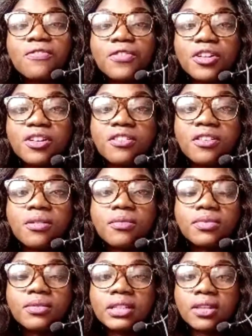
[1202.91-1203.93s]
the
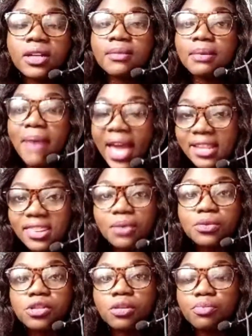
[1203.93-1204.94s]
the man
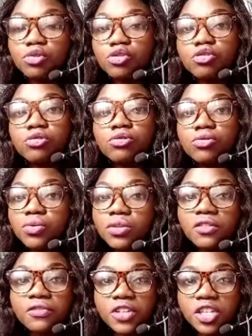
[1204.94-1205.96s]
that was supposed to do
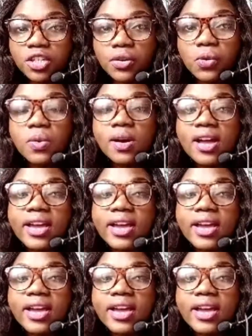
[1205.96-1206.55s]
the video,